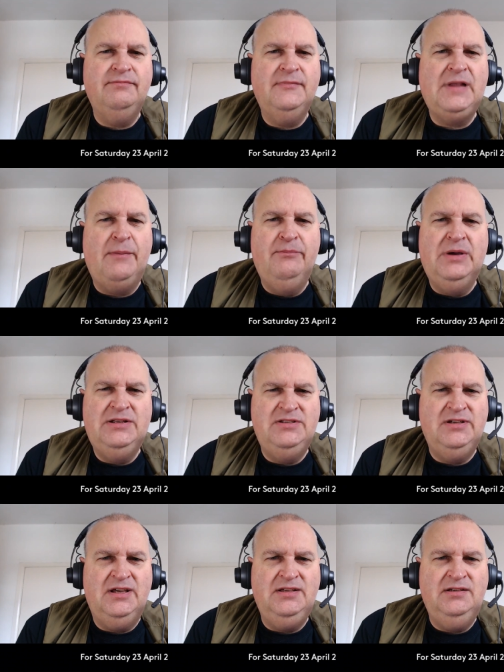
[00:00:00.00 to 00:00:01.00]

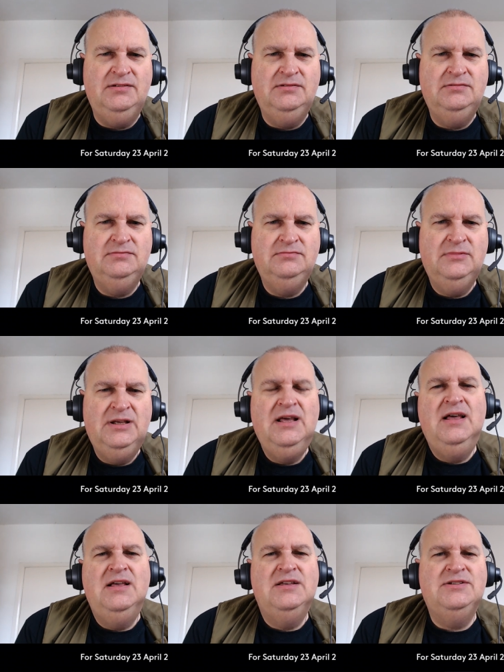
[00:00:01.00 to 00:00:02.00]
Monday
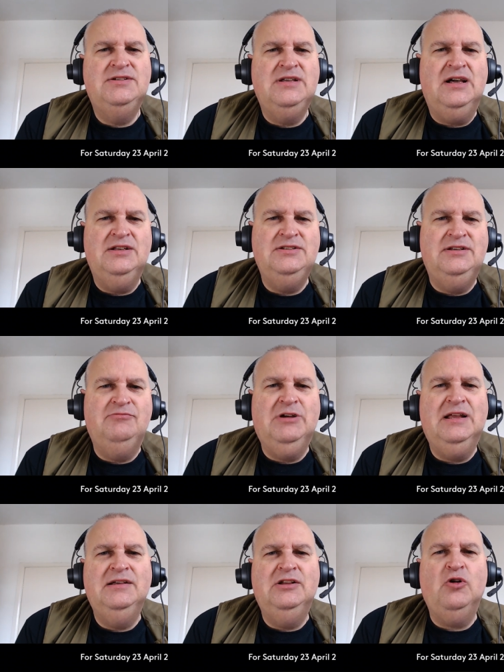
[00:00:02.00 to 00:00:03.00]
started. Well,
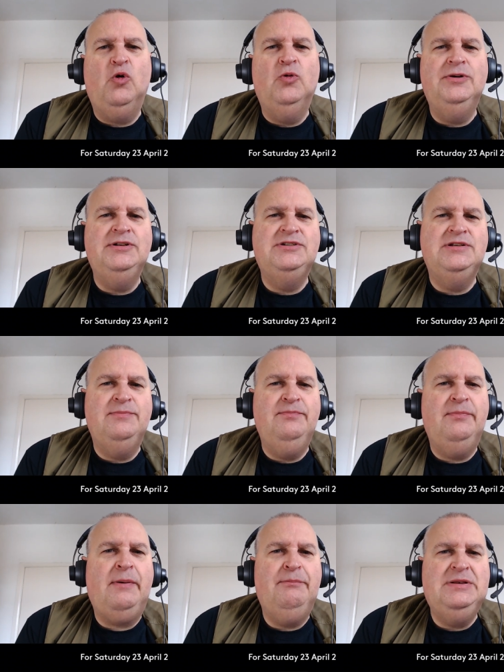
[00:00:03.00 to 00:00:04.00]
I ordered some
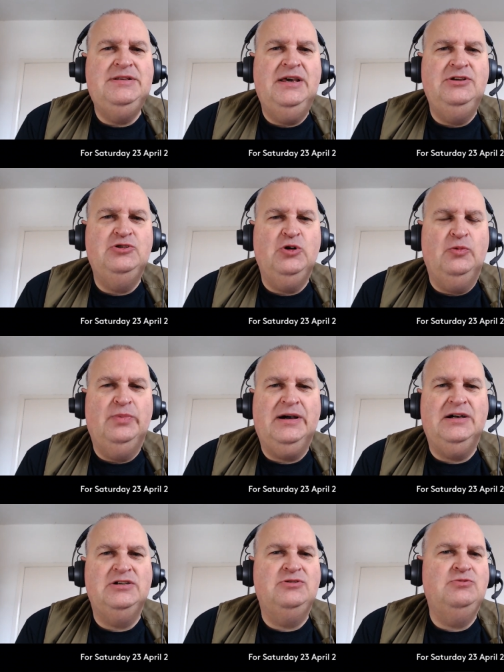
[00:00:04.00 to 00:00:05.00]
potato
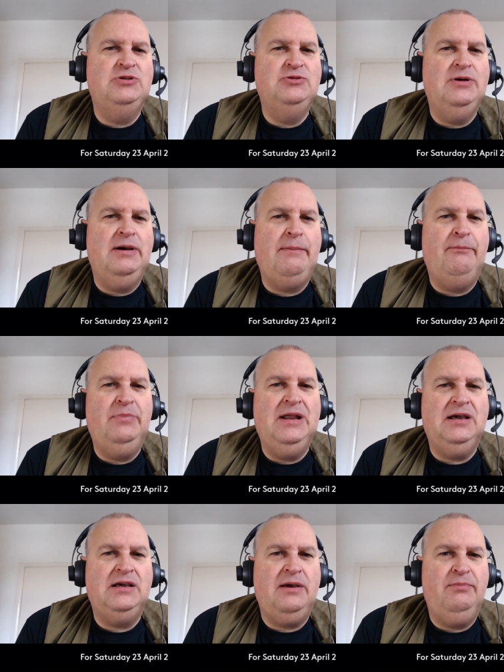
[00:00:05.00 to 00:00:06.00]
bags, which are
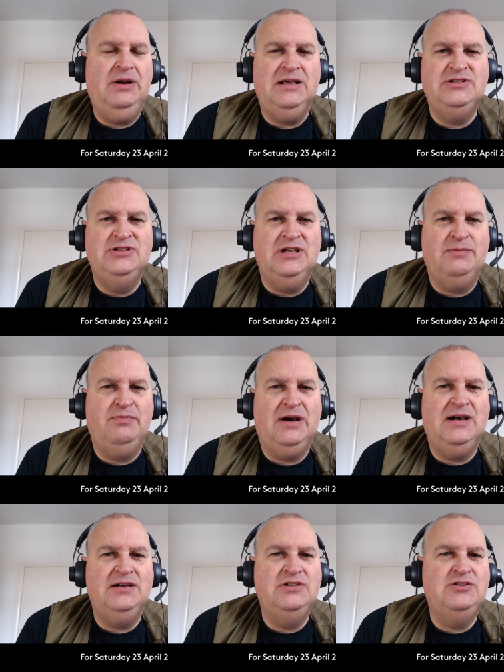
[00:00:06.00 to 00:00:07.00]
black plastic
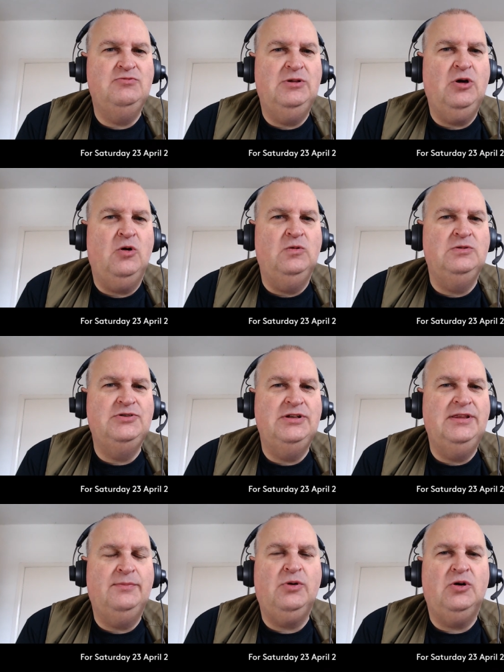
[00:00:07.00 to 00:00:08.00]
bags with holes in
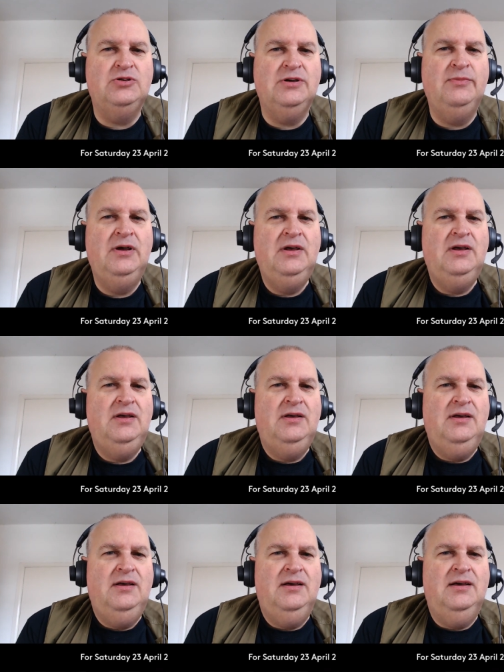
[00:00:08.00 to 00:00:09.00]
the bottom.
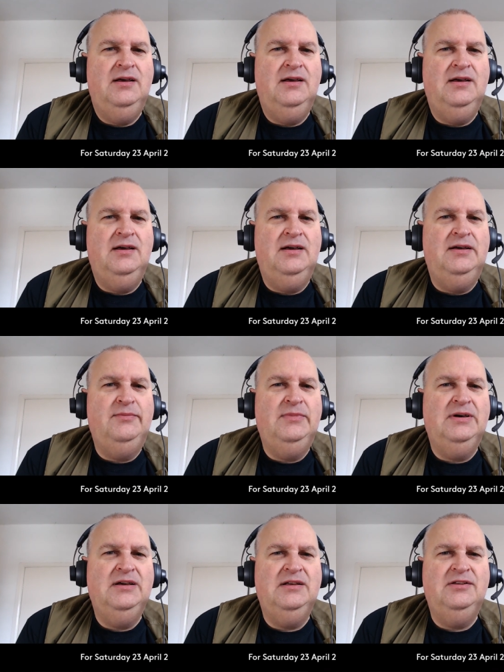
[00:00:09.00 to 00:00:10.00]
Um,
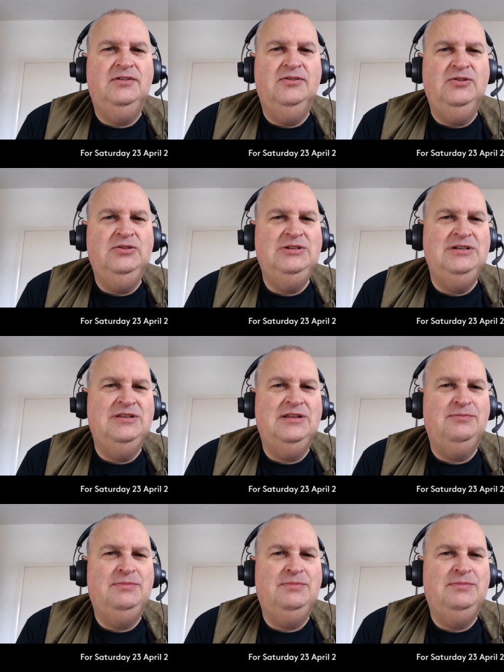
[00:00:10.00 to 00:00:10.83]
I had 30 of them.